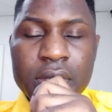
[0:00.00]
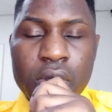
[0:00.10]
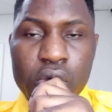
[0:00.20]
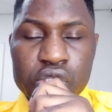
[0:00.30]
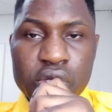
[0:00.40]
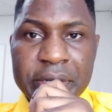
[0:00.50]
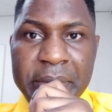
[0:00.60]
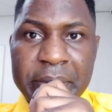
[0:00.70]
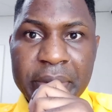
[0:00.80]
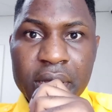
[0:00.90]
Also
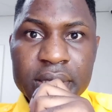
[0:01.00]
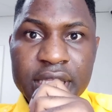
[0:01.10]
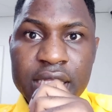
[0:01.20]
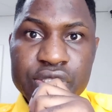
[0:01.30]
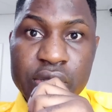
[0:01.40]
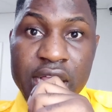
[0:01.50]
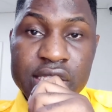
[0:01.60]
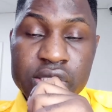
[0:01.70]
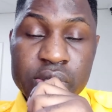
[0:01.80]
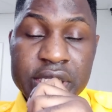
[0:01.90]
remember that you can
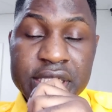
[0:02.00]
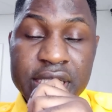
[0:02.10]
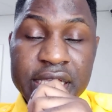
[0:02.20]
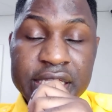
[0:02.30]
study a